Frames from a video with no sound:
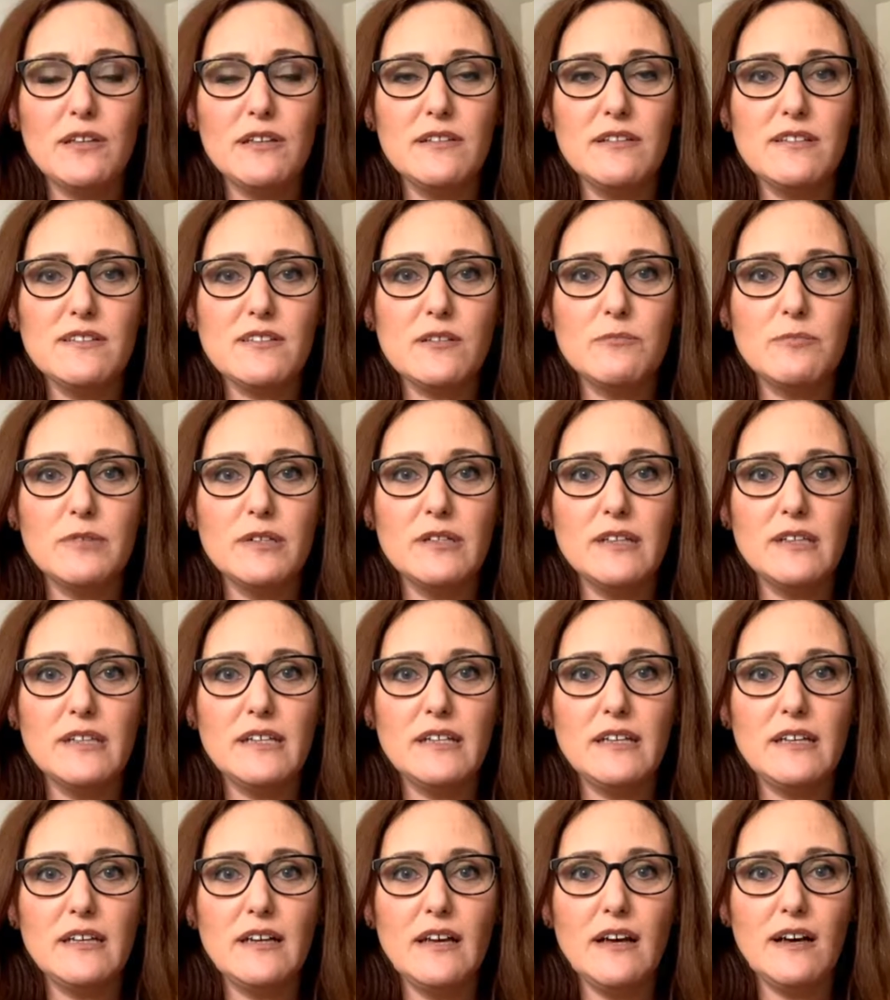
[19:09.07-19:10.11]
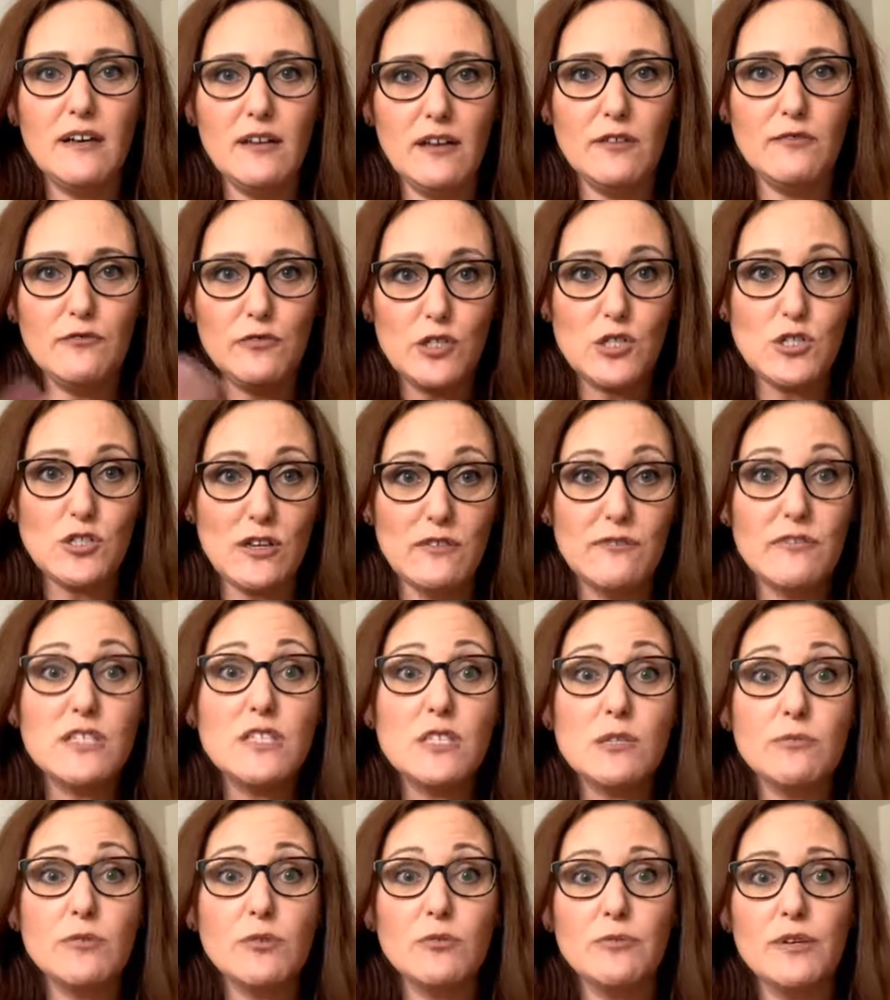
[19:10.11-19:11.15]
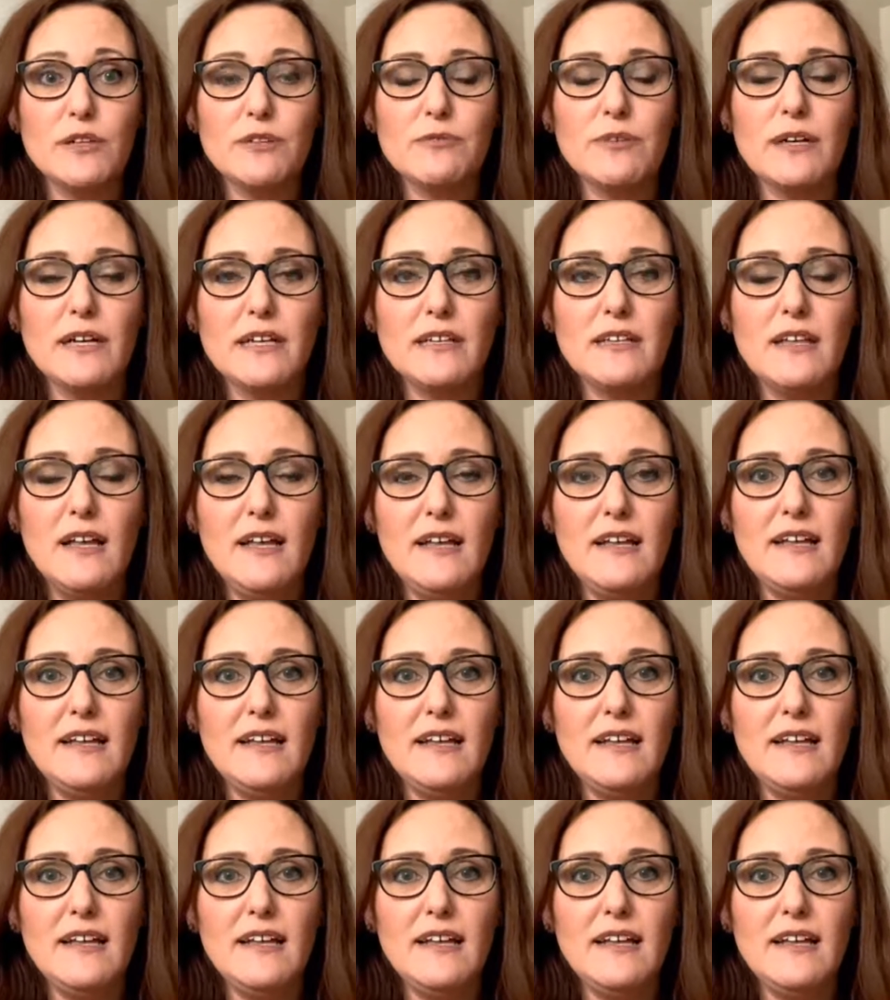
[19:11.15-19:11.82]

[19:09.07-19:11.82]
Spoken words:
a disability, a visible one, right?